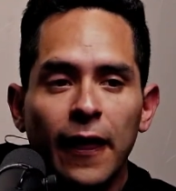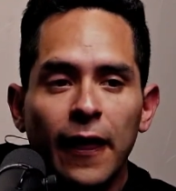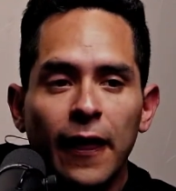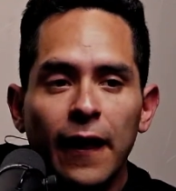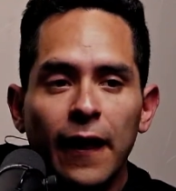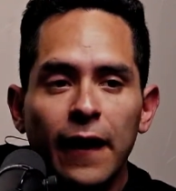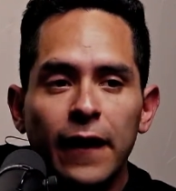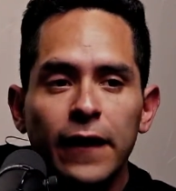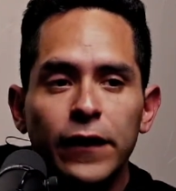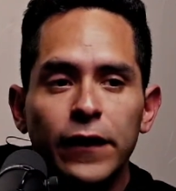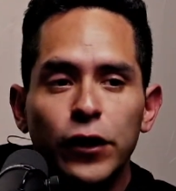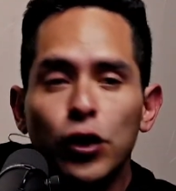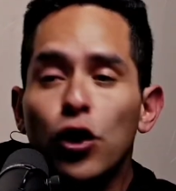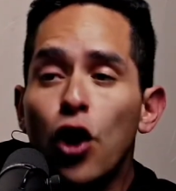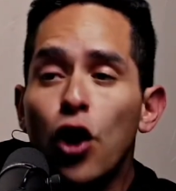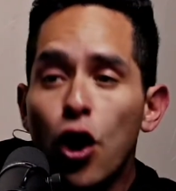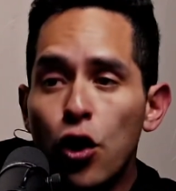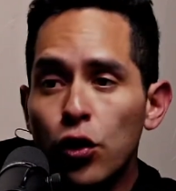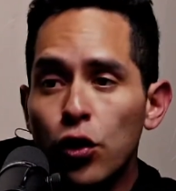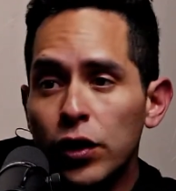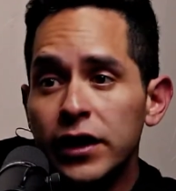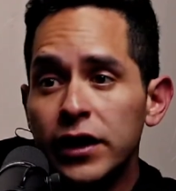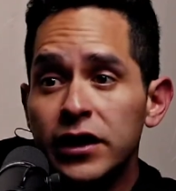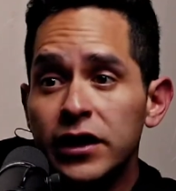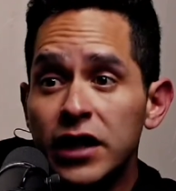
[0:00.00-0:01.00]
to go
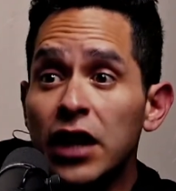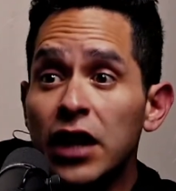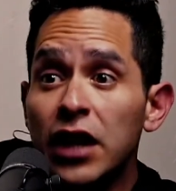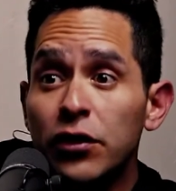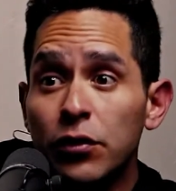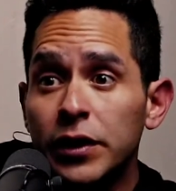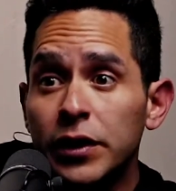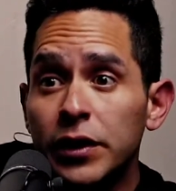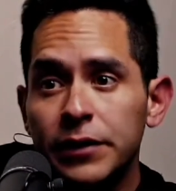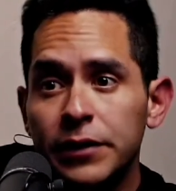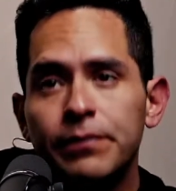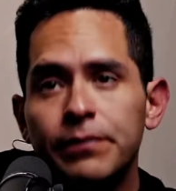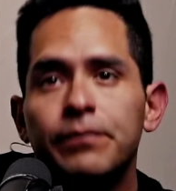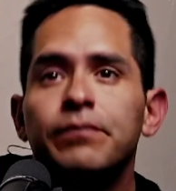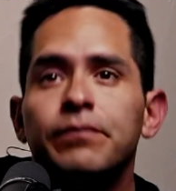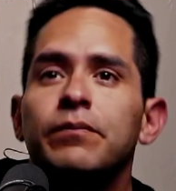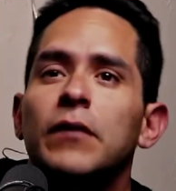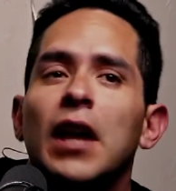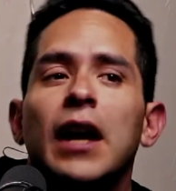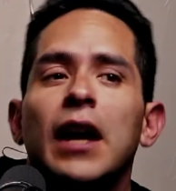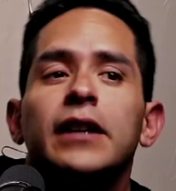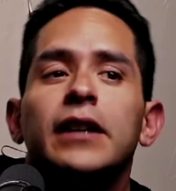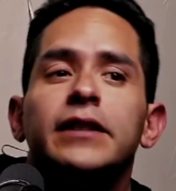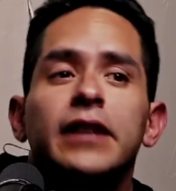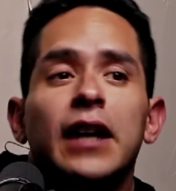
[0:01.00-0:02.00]
in January.
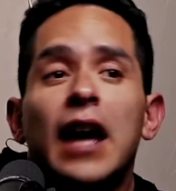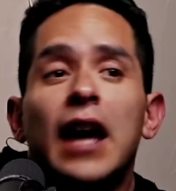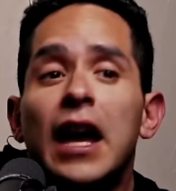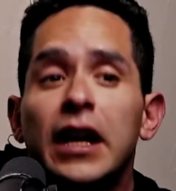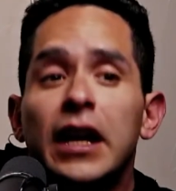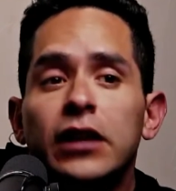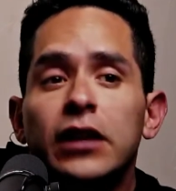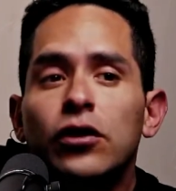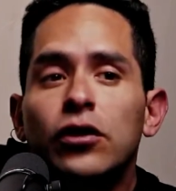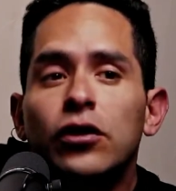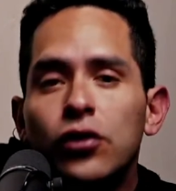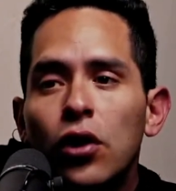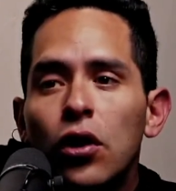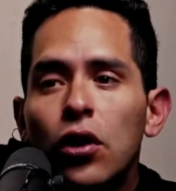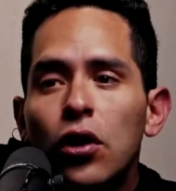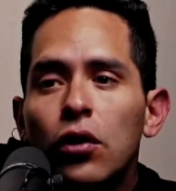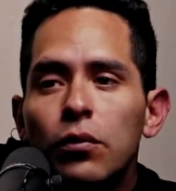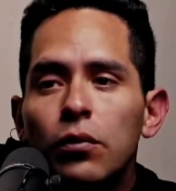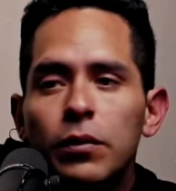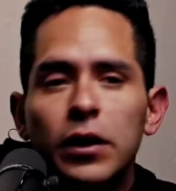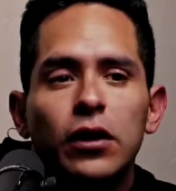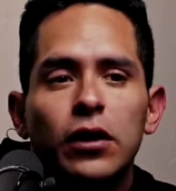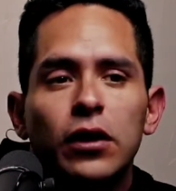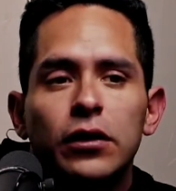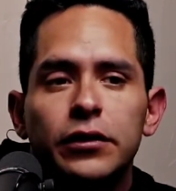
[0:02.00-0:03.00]
And I say, I cannot go
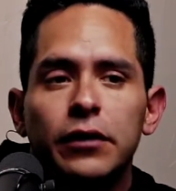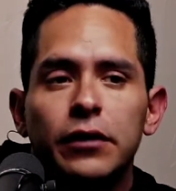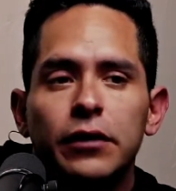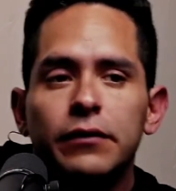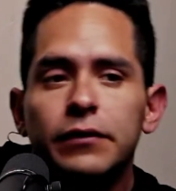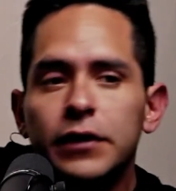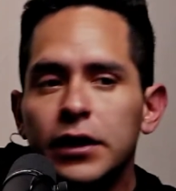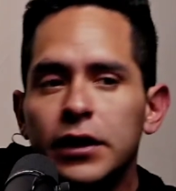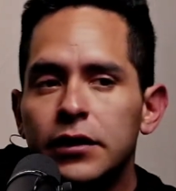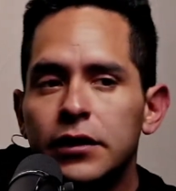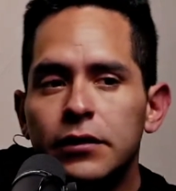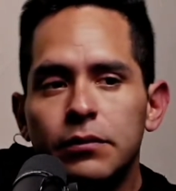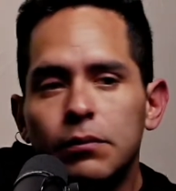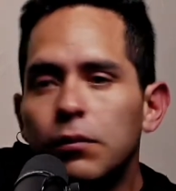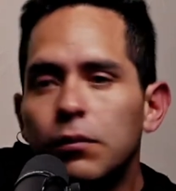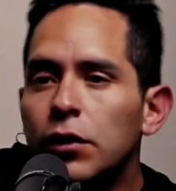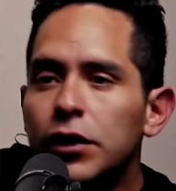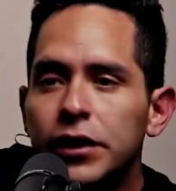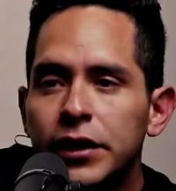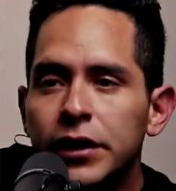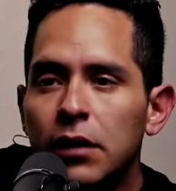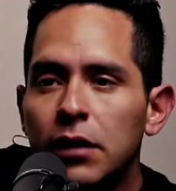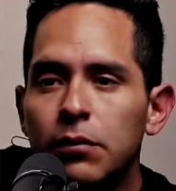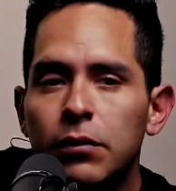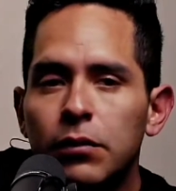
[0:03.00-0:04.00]
because of these
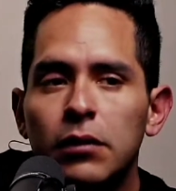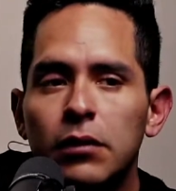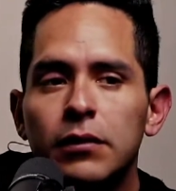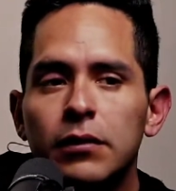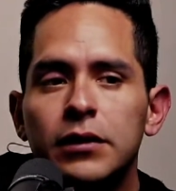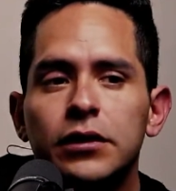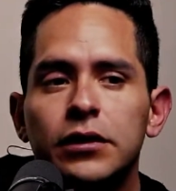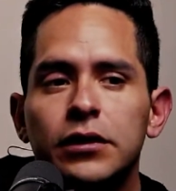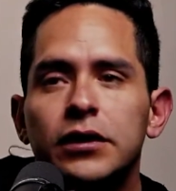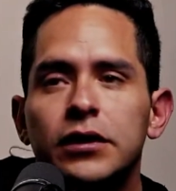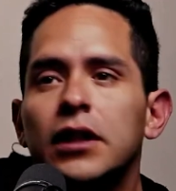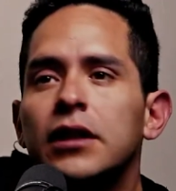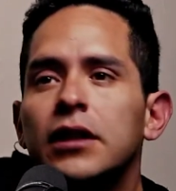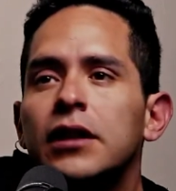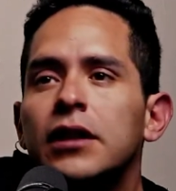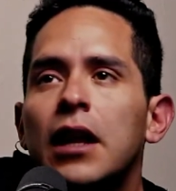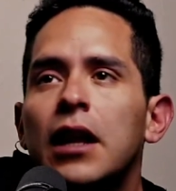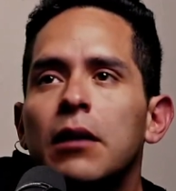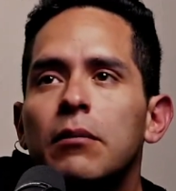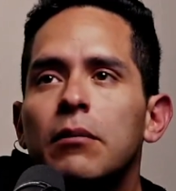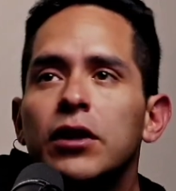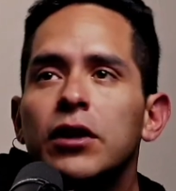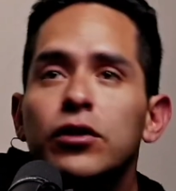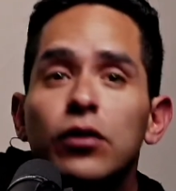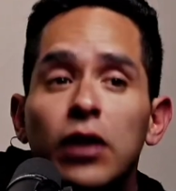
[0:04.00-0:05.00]
political problems. They say, like,
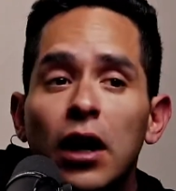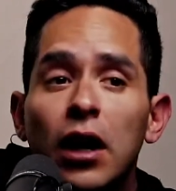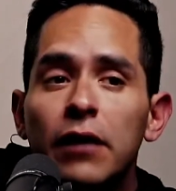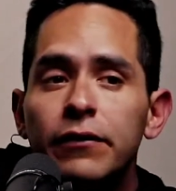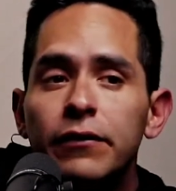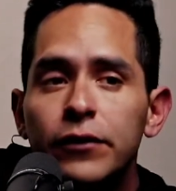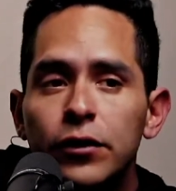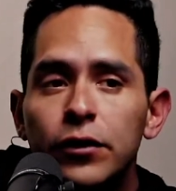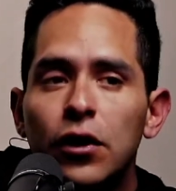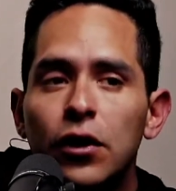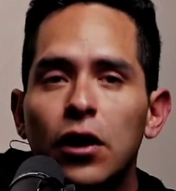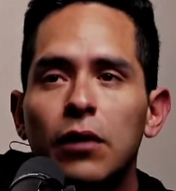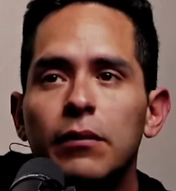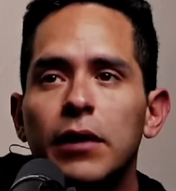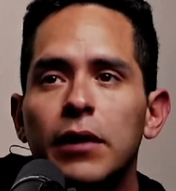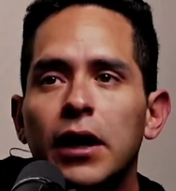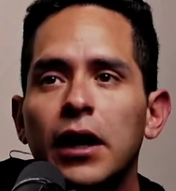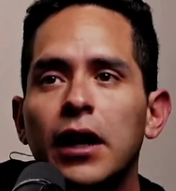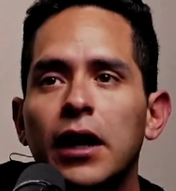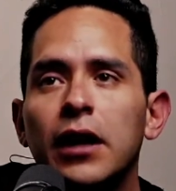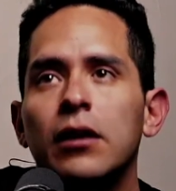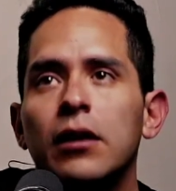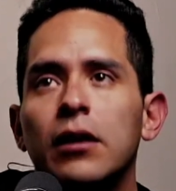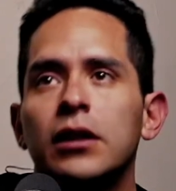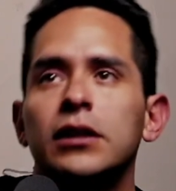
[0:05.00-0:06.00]
but you have to come. And
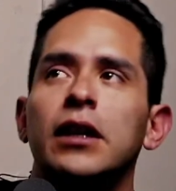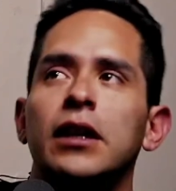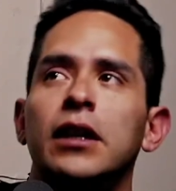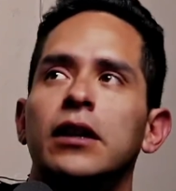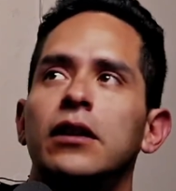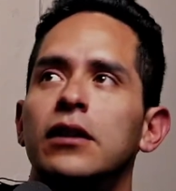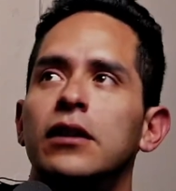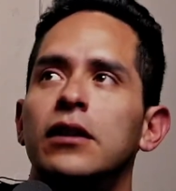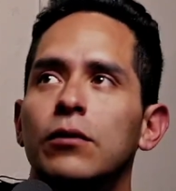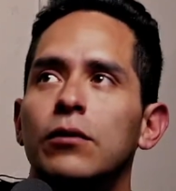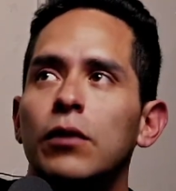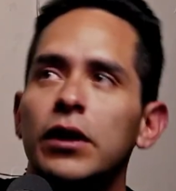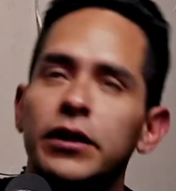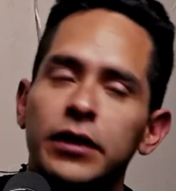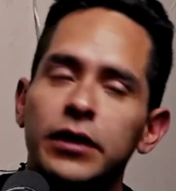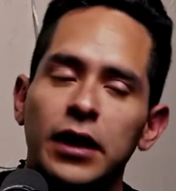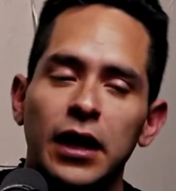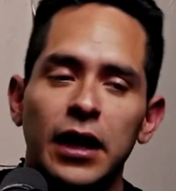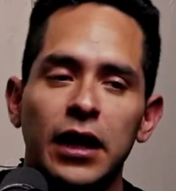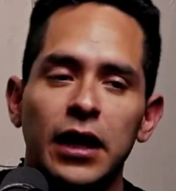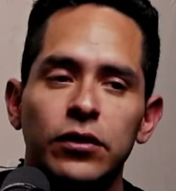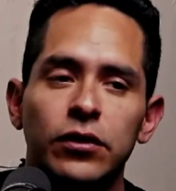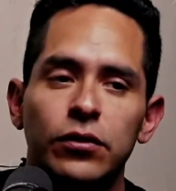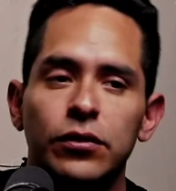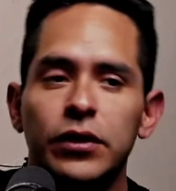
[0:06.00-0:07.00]
I was like, what can
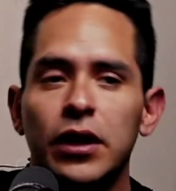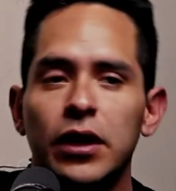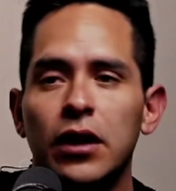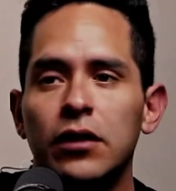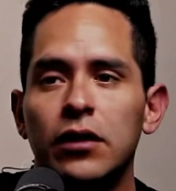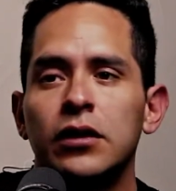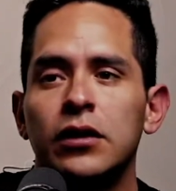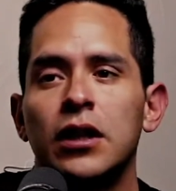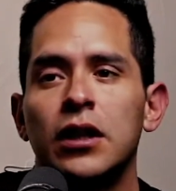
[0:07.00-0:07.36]
I do now?